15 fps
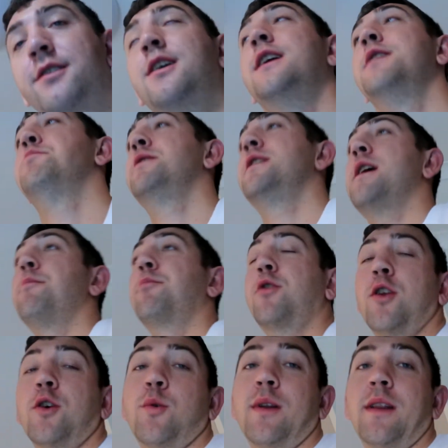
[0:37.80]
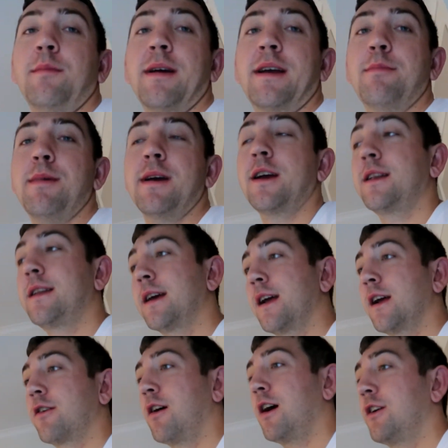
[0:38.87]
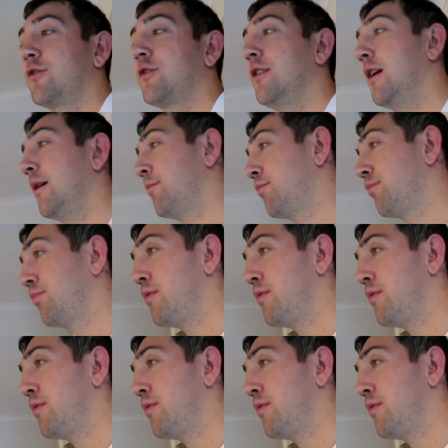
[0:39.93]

excited. But yeah, I'm gonna quickly make a mango take a crush, then I'm